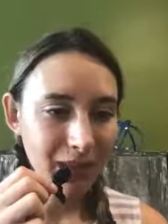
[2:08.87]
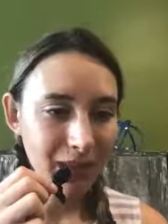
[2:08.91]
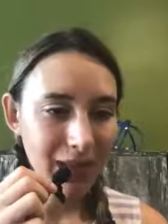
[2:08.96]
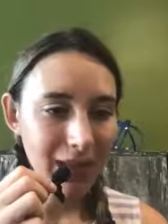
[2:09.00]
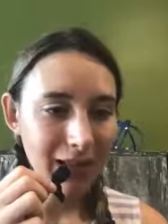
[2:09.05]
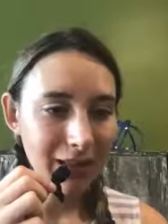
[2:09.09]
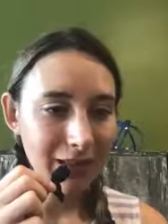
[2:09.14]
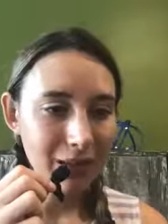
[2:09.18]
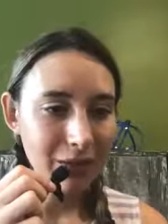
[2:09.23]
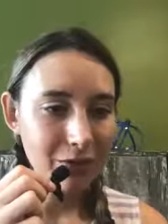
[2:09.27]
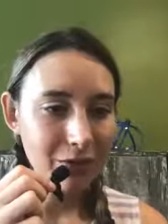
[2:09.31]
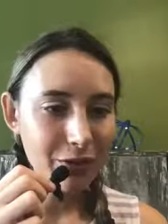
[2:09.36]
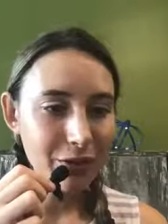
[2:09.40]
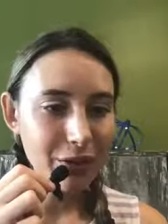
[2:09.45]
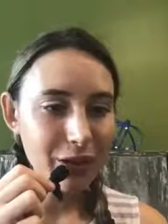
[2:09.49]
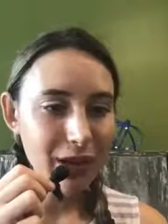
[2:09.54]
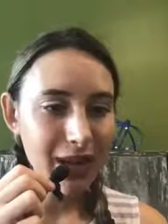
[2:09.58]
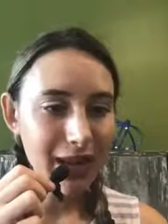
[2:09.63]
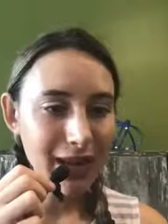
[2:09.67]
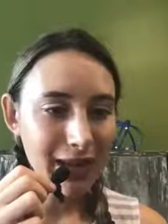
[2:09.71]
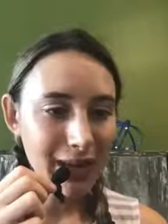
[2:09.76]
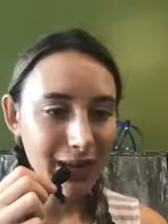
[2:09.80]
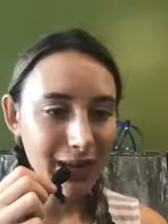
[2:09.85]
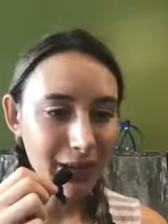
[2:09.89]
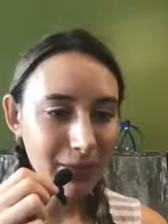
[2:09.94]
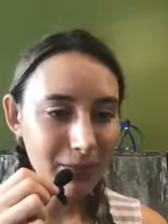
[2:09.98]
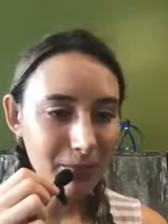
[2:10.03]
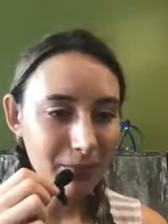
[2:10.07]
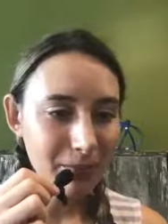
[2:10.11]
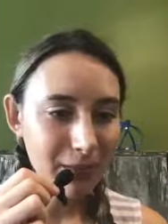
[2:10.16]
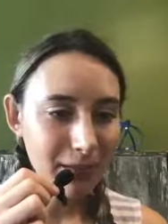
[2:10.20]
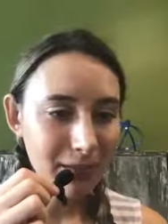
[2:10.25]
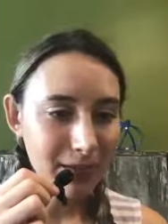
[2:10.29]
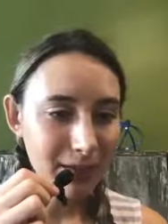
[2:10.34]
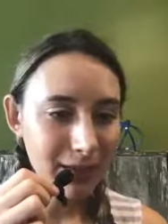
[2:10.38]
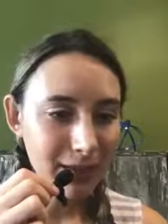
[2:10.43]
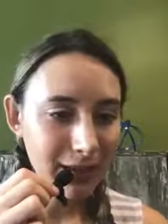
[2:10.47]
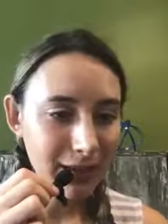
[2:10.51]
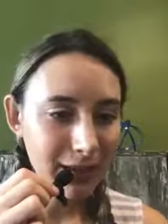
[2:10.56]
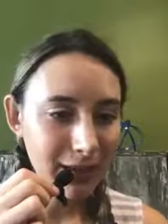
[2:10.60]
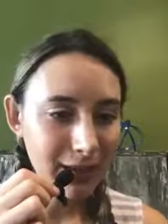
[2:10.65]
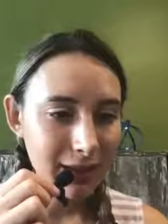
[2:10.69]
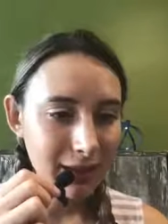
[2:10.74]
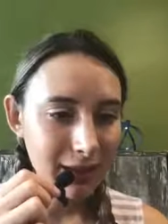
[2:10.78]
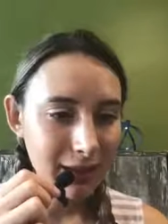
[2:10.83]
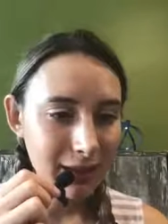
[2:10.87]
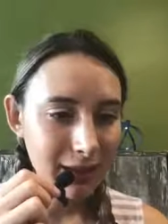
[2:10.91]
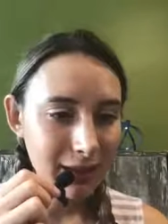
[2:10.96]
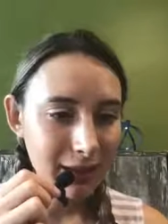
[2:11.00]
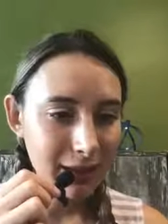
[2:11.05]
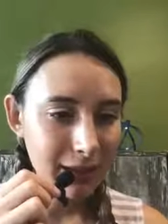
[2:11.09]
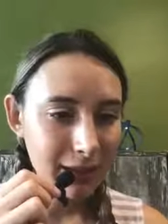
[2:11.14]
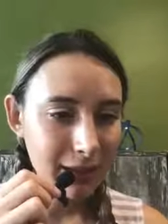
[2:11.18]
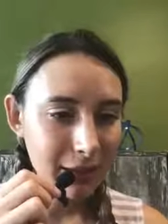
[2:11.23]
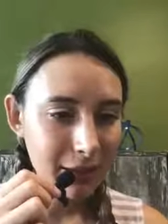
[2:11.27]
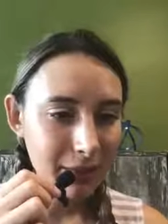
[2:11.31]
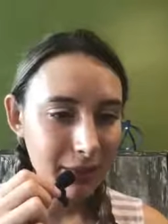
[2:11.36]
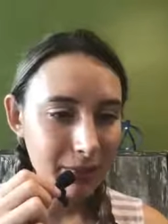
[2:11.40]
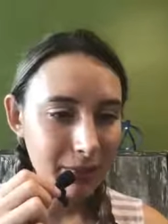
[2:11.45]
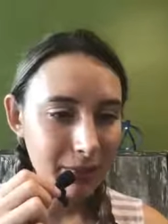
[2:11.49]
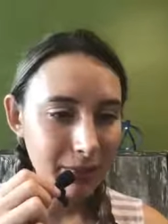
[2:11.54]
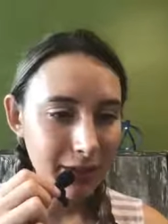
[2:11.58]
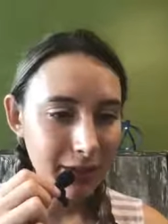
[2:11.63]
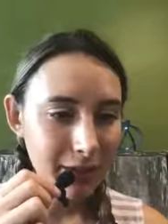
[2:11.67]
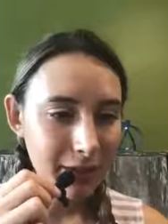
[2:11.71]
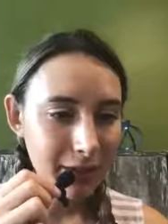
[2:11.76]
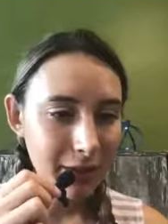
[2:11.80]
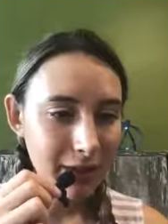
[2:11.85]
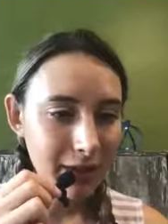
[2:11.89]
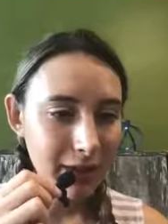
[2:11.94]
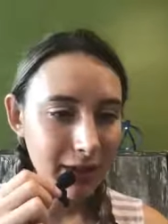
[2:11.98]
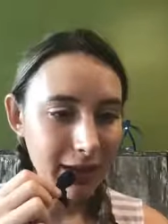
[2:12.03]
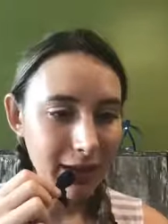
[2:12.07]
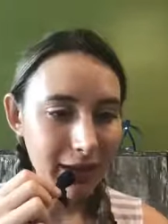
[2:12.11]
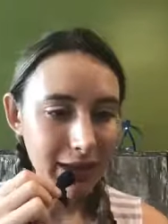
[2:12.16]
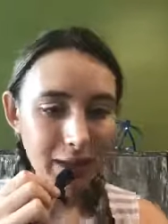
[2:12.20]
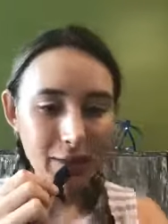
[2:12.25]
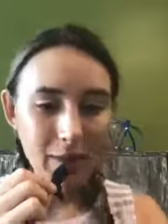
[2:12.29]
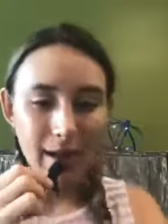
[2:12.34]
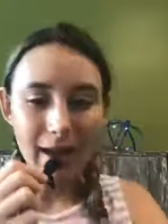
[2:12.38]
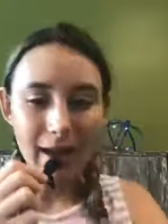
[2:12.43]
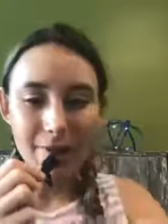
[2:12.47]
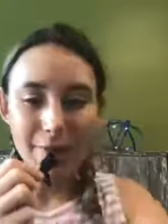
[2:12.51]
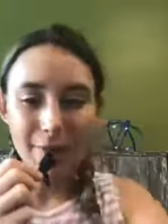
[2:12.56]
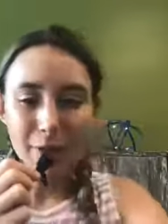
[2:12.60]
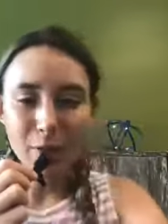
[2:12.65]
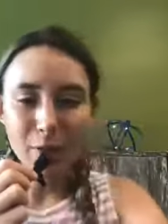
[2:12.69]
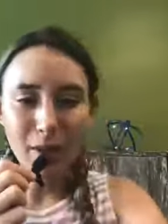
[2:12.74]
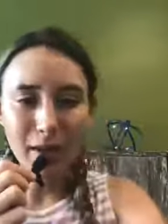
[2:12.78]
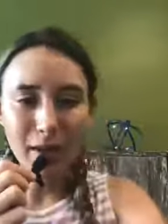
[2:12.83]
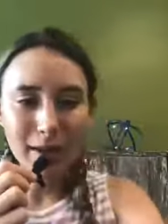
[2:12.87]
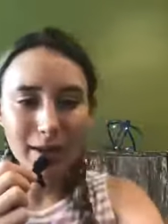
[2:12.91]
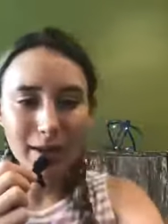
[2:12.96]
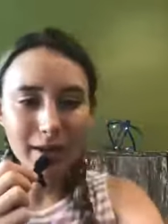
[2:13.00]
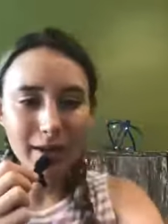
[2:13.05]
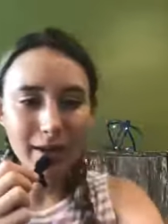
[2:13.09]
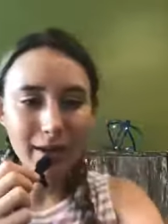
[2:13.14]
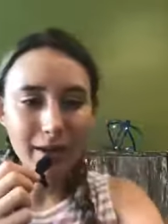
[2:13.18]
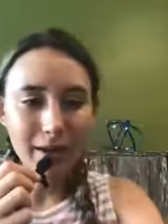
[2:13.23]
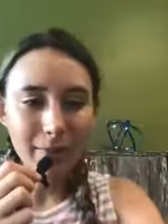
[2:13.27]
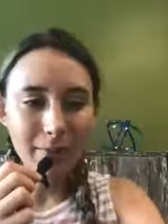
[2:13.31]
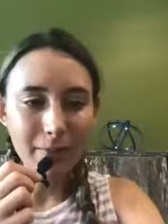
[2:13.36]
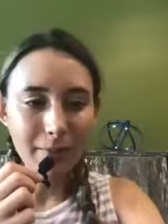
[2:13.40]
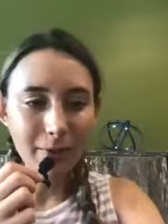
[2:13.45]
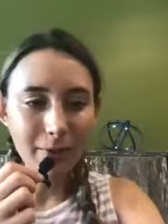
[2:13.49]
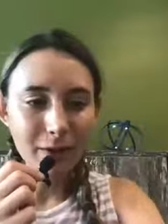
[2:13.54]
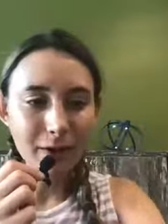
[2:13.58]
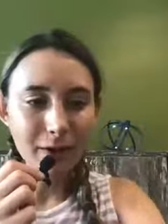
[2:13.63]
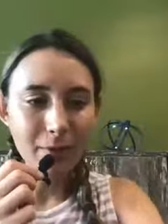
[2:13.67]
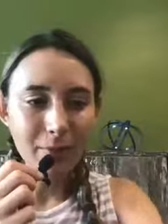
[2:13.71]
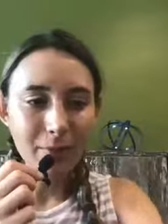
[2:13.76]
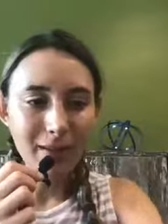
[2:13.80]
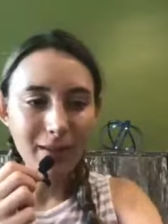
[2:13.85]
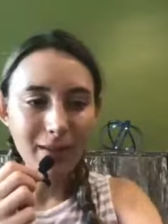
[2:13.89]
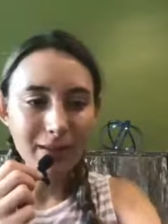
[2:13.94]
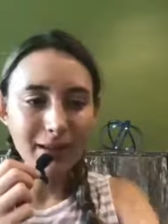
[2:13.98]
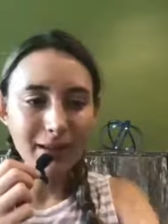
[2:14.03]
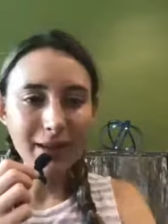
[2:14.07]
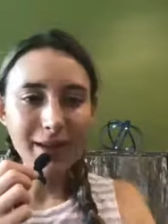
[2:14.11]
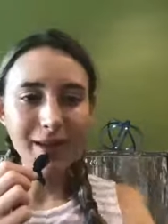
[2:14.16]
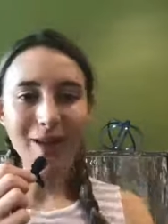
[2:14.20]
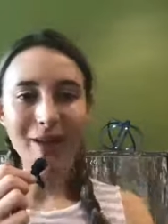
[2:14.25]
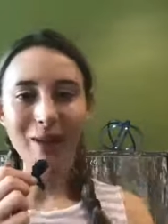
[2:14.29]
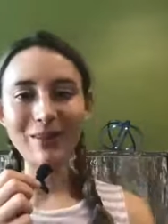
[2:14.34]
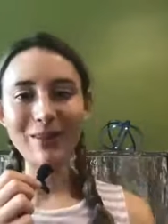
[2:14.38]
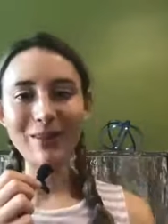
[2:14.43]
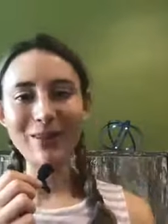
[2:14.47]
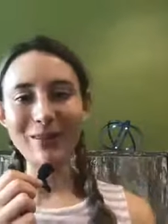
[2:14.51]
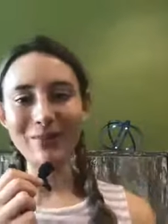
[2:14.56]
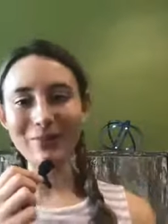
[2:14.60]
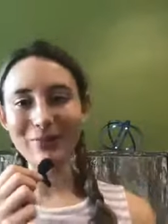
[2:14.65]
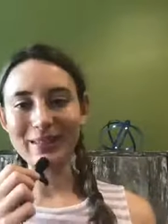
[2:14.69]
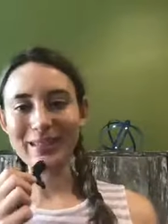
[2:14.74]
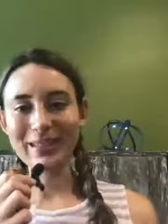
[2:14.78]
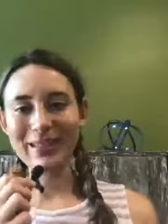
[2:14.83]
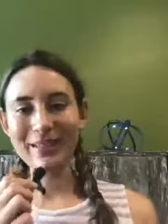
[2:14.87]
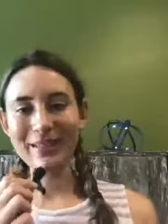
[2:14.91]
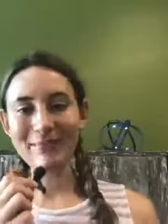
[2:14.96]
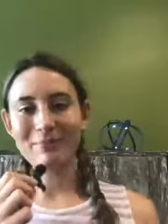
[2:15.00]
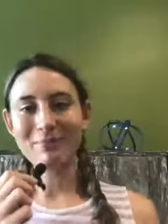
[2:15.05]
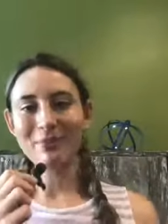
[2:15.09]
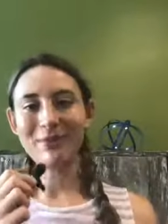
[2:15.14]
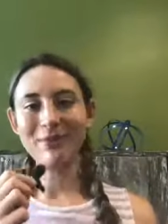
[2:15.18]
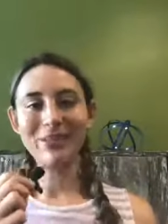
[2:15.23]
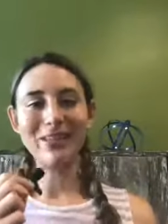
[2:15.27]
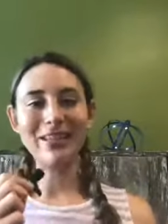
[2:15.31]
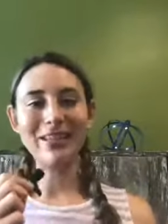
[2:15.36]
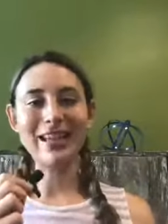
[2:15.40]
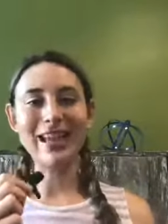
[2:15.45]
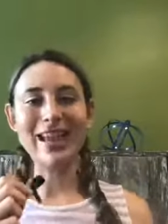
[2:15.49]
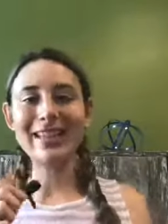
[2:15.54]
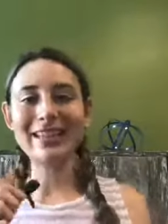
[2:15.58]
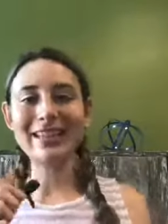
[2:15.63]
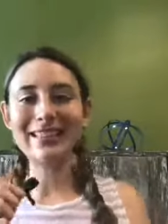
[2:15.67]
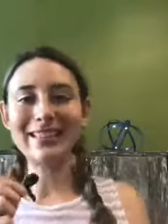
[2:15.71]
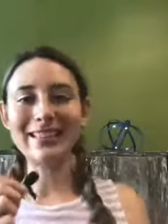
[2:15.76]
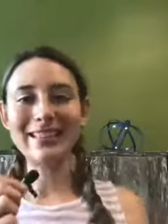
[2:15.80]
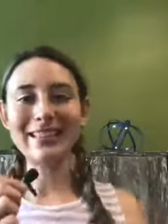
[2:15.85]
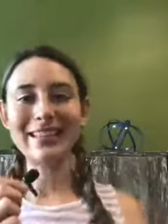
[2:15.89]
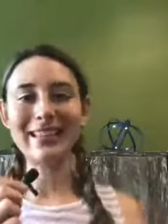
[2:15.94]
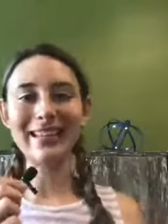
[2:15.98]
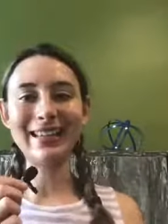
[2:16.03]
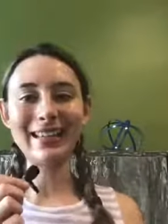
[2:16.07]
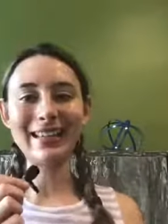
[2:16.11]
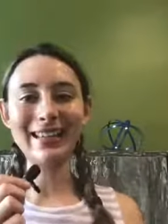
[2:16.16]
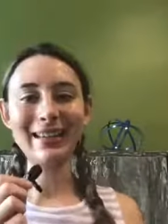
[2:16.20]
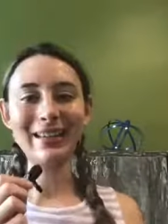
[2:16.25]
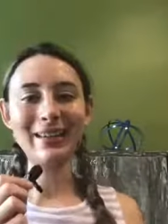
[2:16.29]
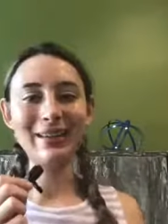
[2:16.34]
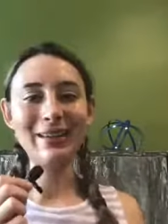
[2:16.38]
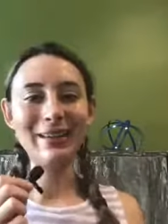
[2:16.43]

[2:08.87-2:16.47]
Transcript: Hello, James. Hello, Amir. Hello, everyone, um, for commenting. I always really appreciate seeing